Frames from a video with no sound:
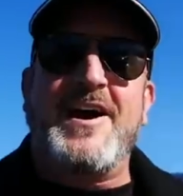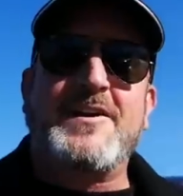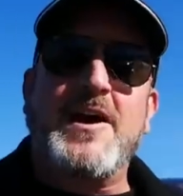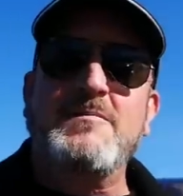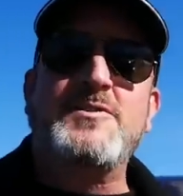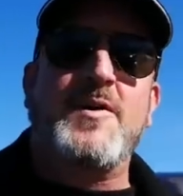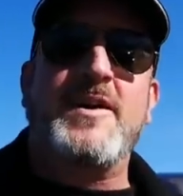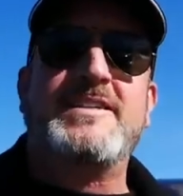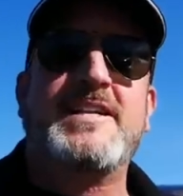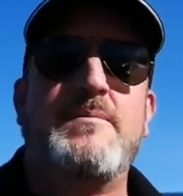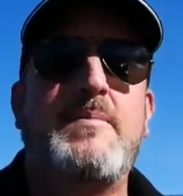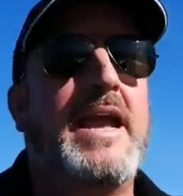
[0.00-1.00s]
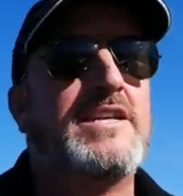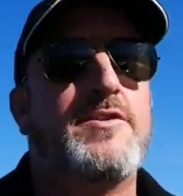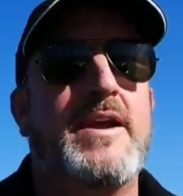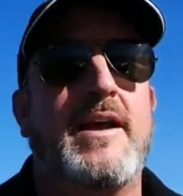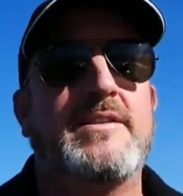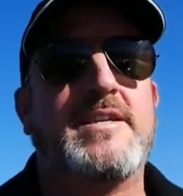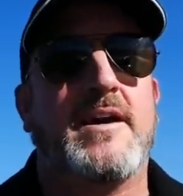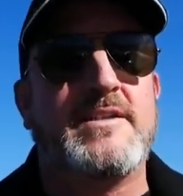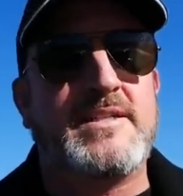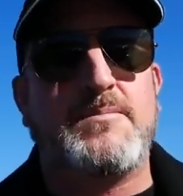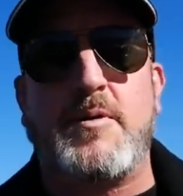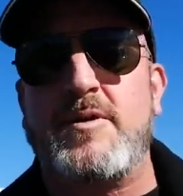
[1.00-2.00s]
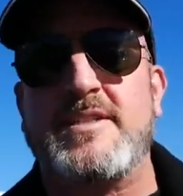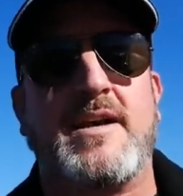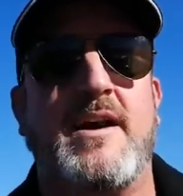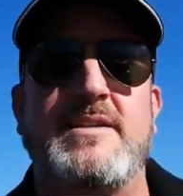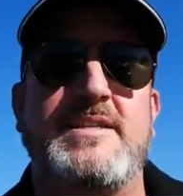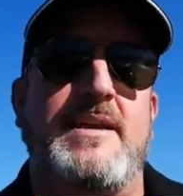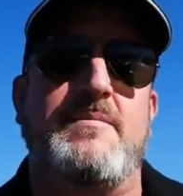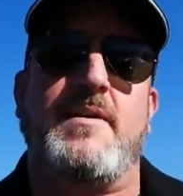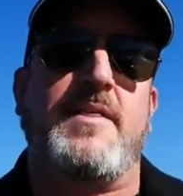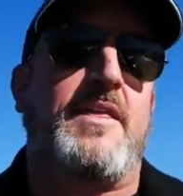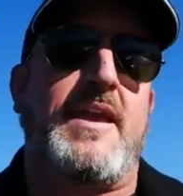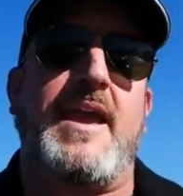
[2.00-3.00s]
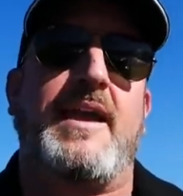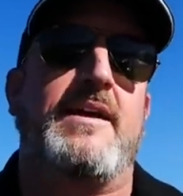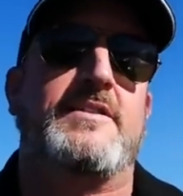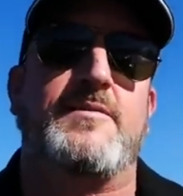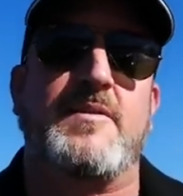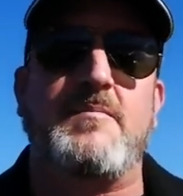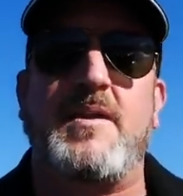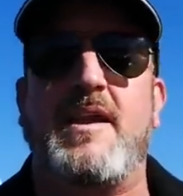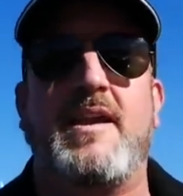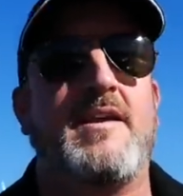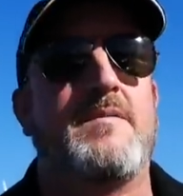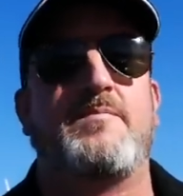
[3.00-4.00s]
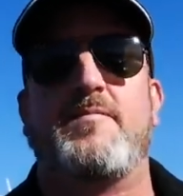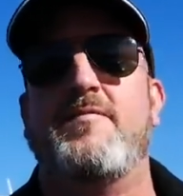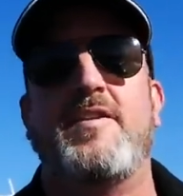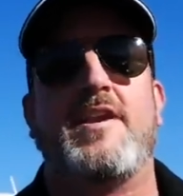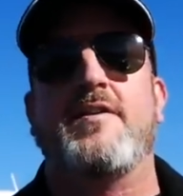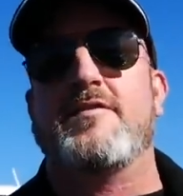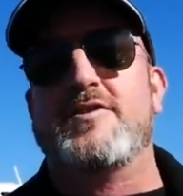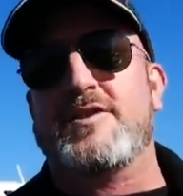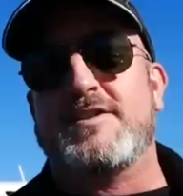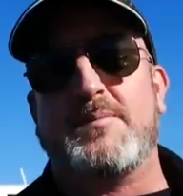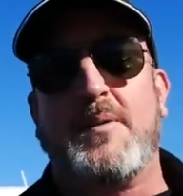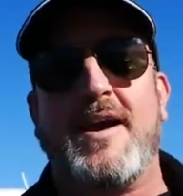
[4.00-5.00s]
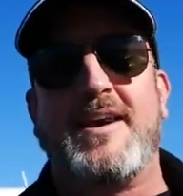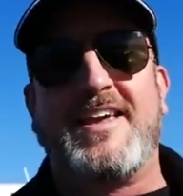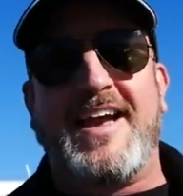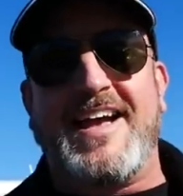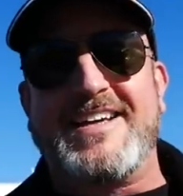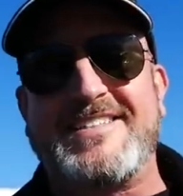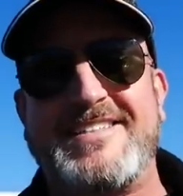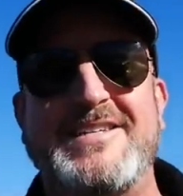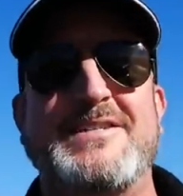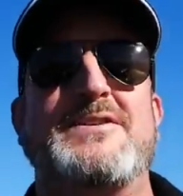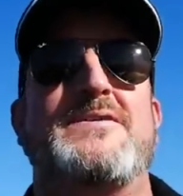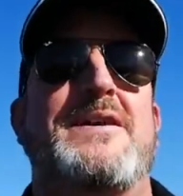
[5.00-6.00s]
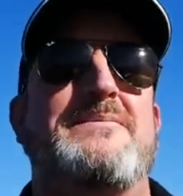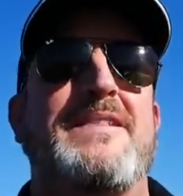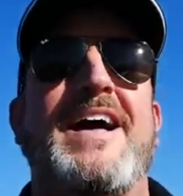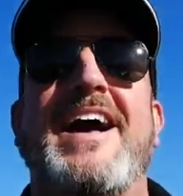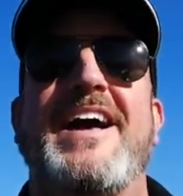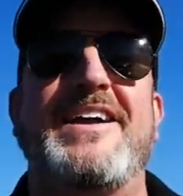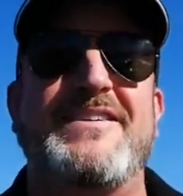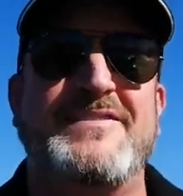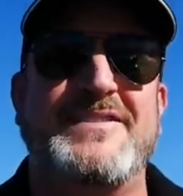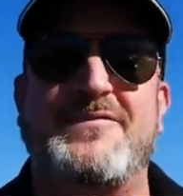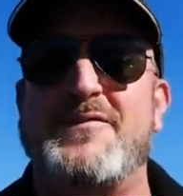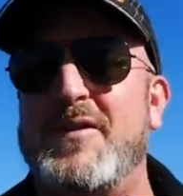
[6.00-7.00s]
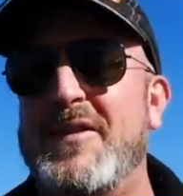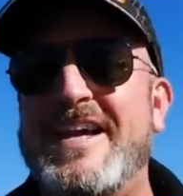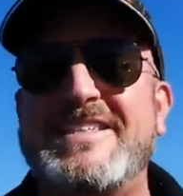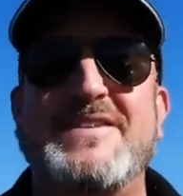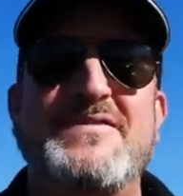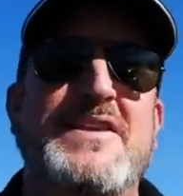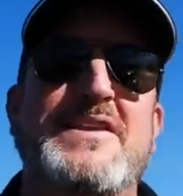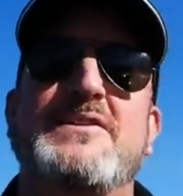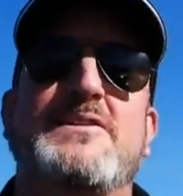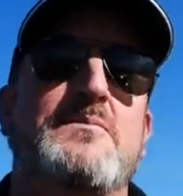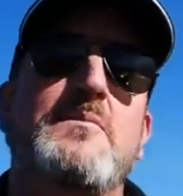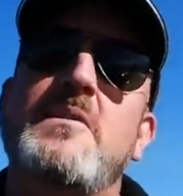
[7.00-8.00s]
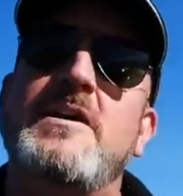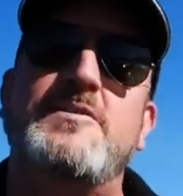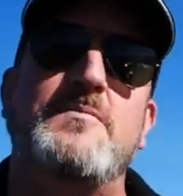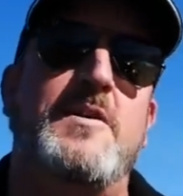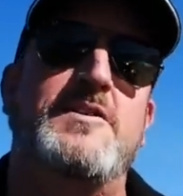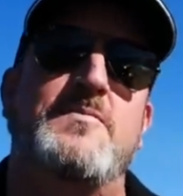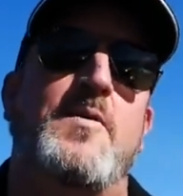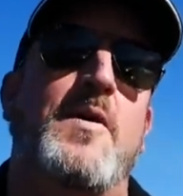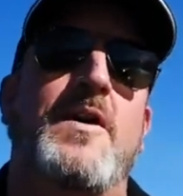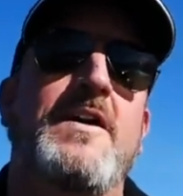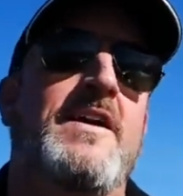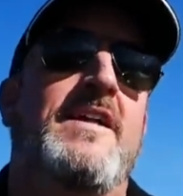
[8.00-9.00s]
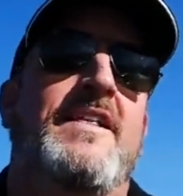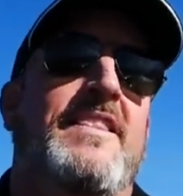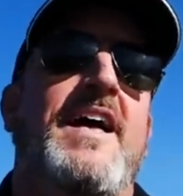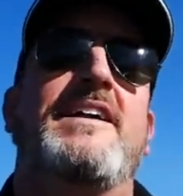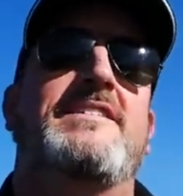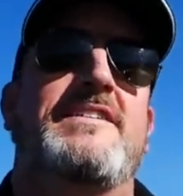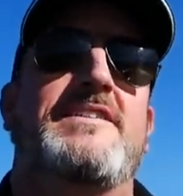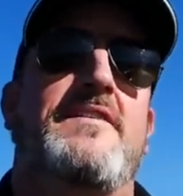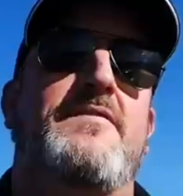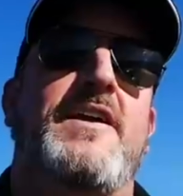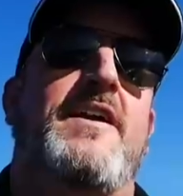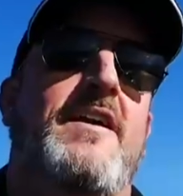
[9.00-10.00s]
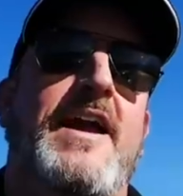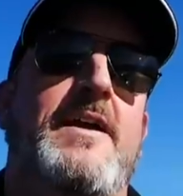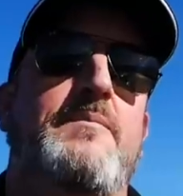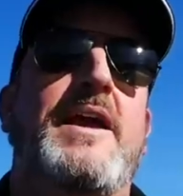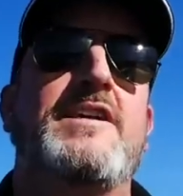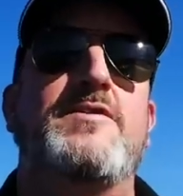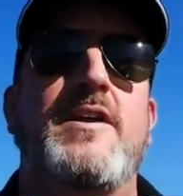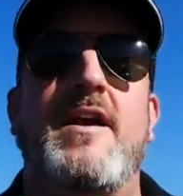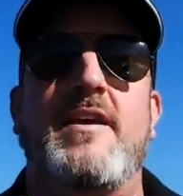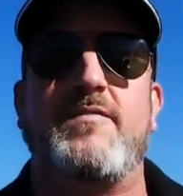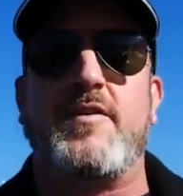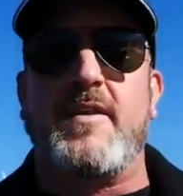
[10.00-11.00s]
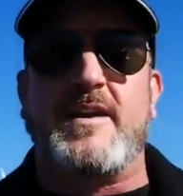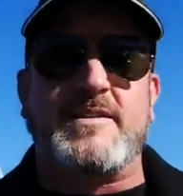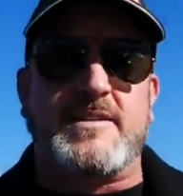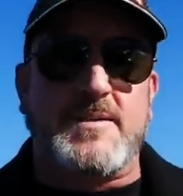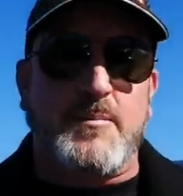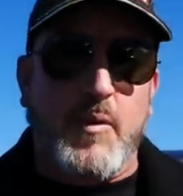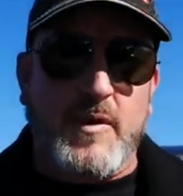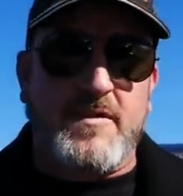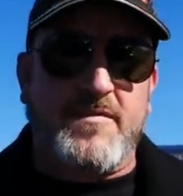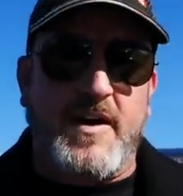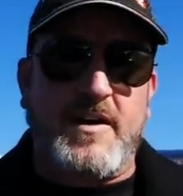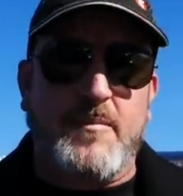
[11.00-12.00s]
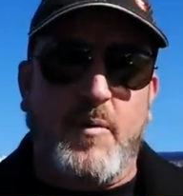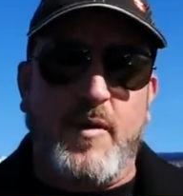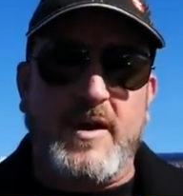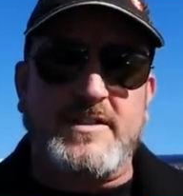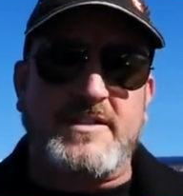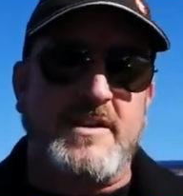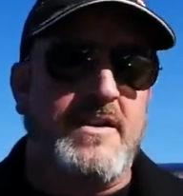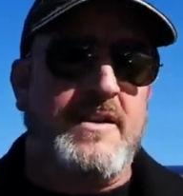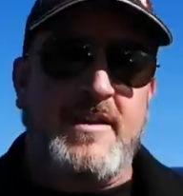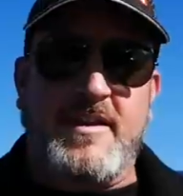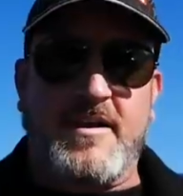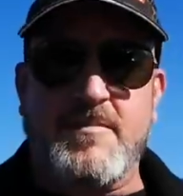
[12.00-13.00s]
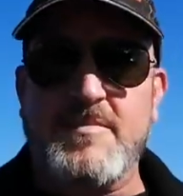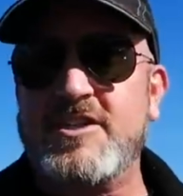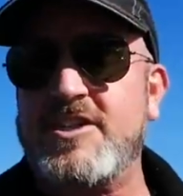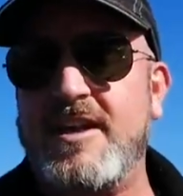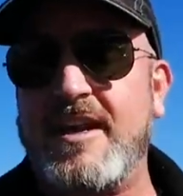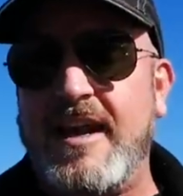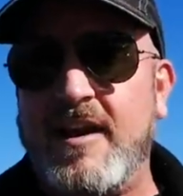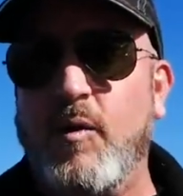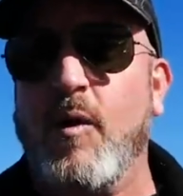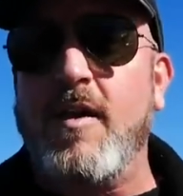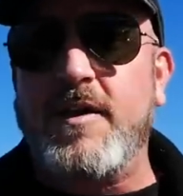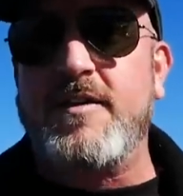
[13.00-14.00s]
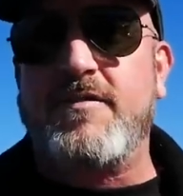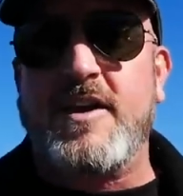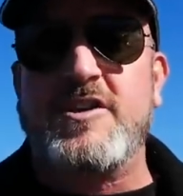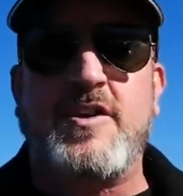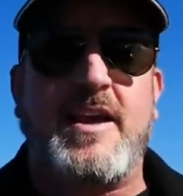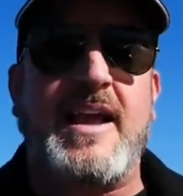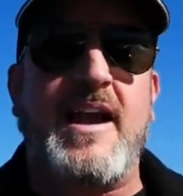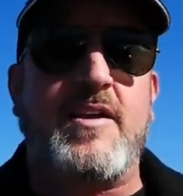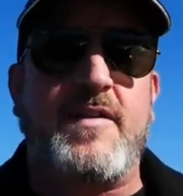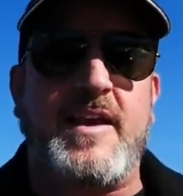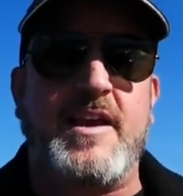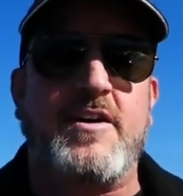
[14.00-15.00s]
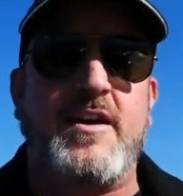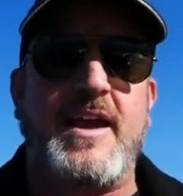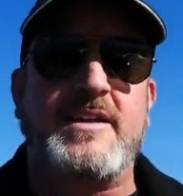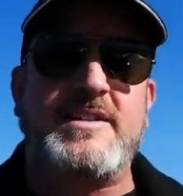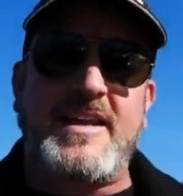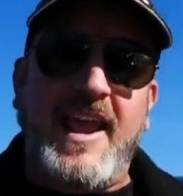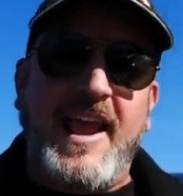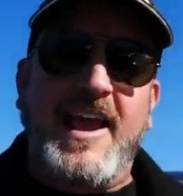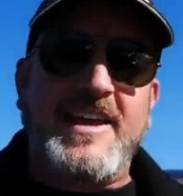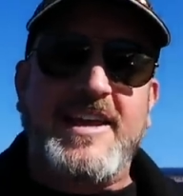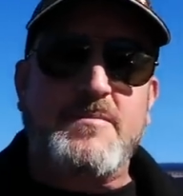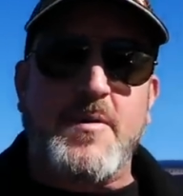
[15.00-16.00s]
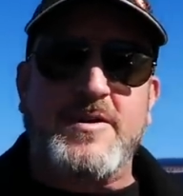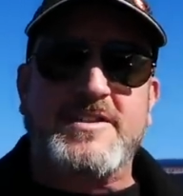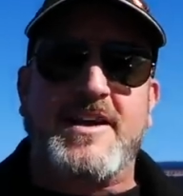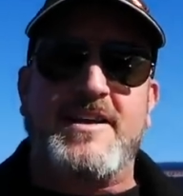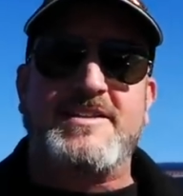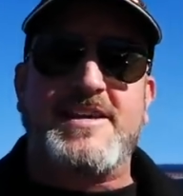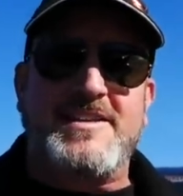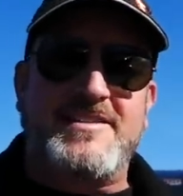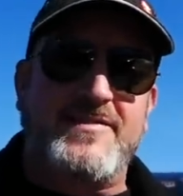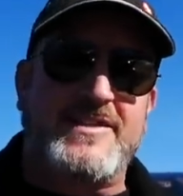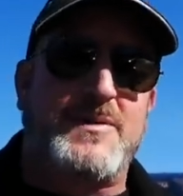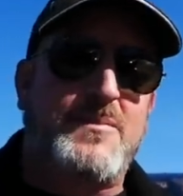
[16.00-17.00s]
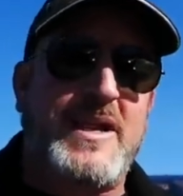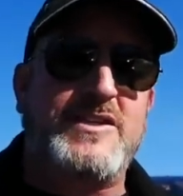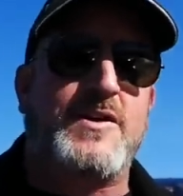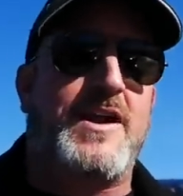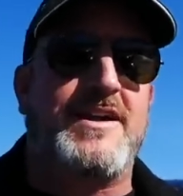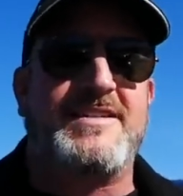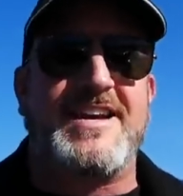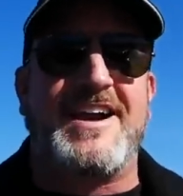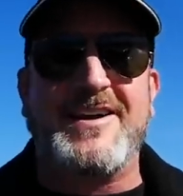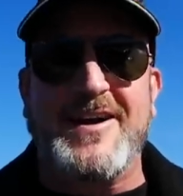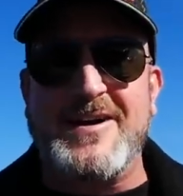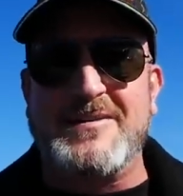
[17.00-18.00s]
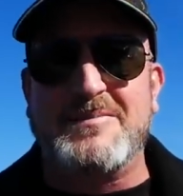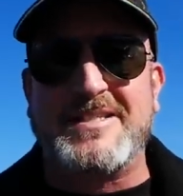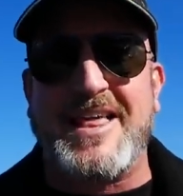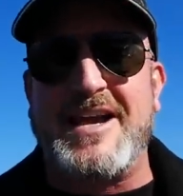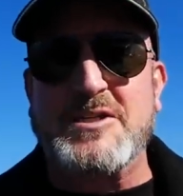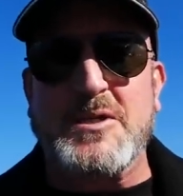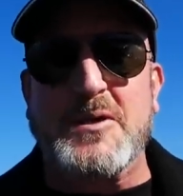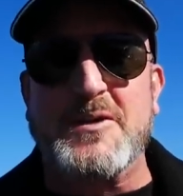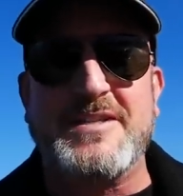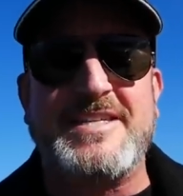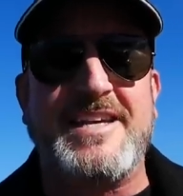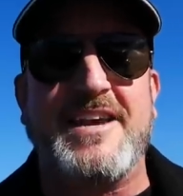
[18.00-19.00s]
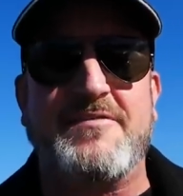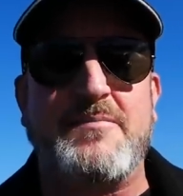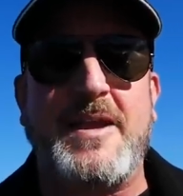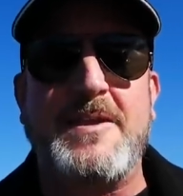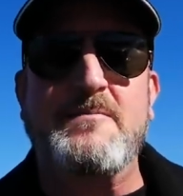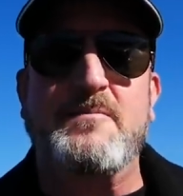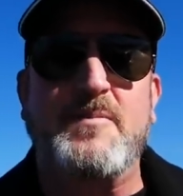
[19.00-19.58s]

Come join us on Patreon, tons of bonus content, monthly hangouts with me, video versions of podcasts, Instagram lives, full lesson videos, much, much more. Lots of stuff there at Patreon if you'd like to support the Finer Points in our mission to get quality flight training out on the internet and get bonus content. Visit patreon.com/learntfp.